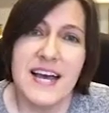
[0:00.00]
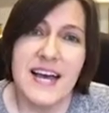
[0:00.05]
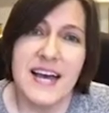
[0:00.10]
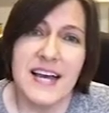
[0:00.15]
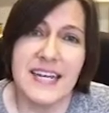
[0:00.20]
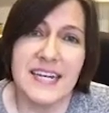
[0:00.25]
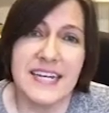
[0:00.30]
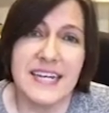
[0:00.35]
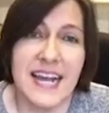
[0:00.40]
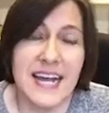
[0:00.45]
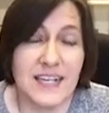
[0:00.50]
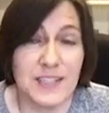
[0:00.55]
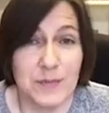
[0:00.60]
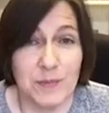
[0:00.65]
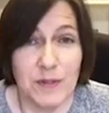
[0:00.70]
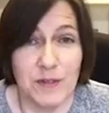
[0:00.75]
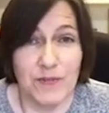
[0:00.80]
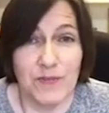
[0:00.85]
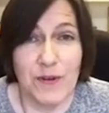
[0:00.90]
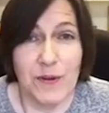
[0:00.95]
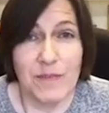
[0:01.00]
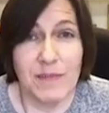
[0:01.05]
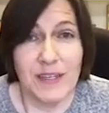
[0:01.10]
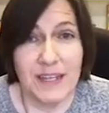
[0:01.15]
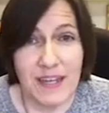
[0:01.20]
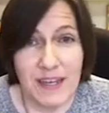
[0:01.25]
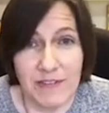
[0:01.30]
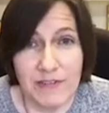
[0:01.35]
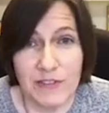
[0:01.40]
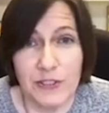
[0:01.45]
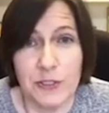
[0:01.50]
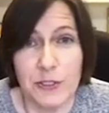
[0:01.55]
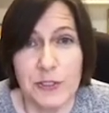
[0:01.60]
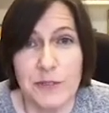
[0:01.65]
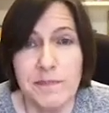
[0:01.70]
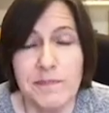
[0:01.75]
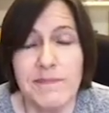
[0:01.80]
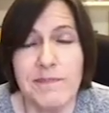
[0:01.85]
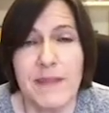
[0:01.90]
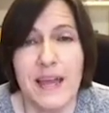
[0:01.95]
an announcement from the
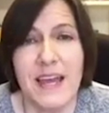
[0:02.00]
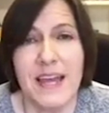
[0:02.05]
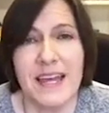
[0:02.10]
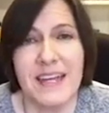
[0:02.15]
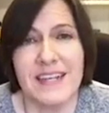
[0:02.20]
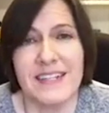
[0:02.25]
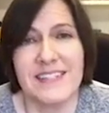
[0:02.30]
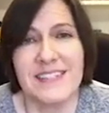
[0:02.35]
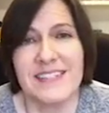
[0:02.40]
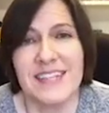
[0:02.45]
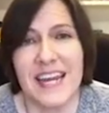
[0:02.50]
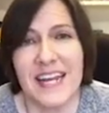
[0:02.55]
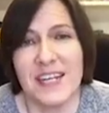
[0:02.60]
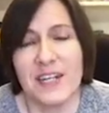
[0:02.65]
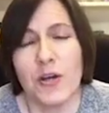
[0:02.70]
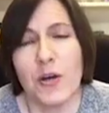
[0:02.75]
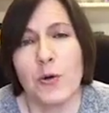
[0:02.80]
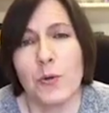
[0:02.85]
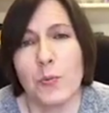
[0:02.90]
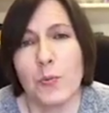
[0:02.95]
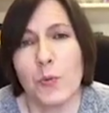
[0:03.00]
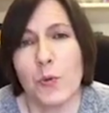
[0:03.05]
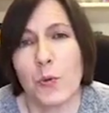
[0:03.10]
governor, a stay-at-home